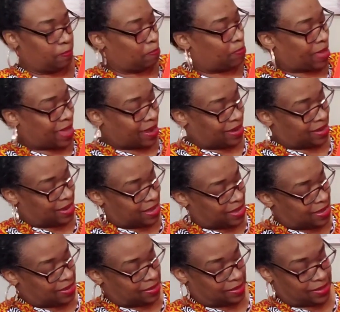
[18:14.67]

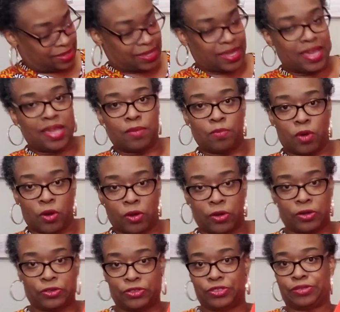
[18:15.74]
bindings, and
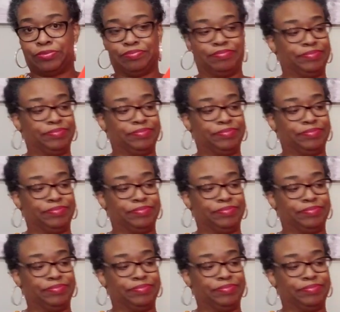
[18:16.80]
markers.